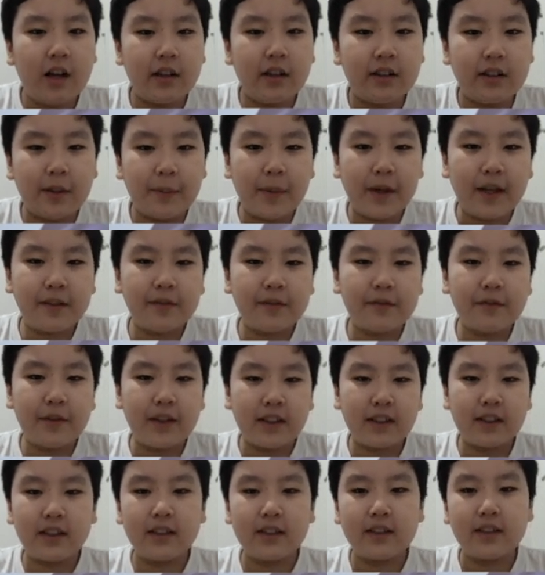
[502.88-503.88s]
The main
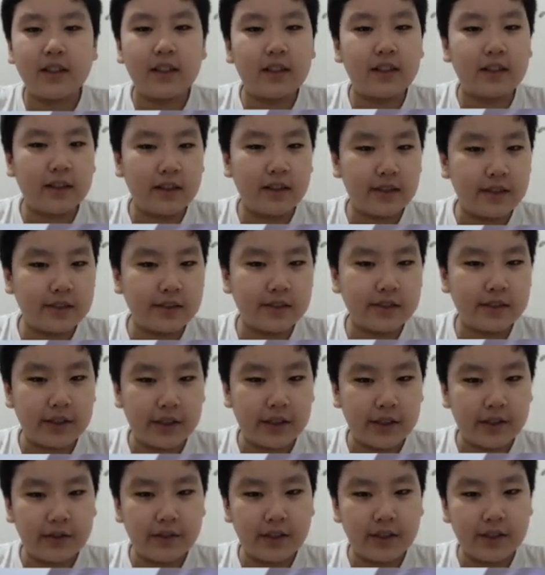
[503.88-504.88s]
villain in this
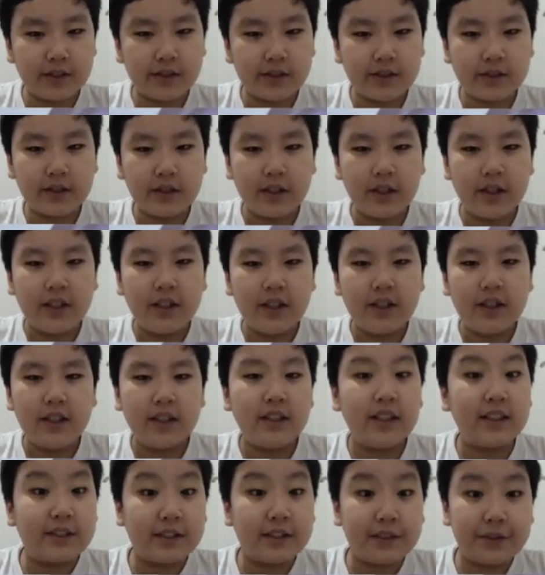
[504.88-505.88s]
series,
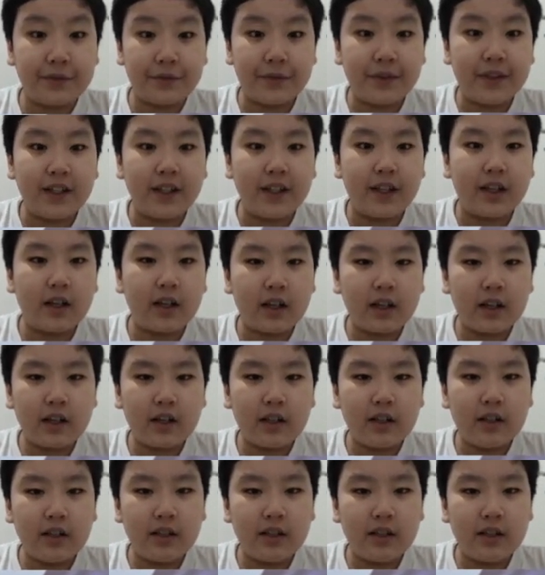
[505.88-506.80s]
the Sphere.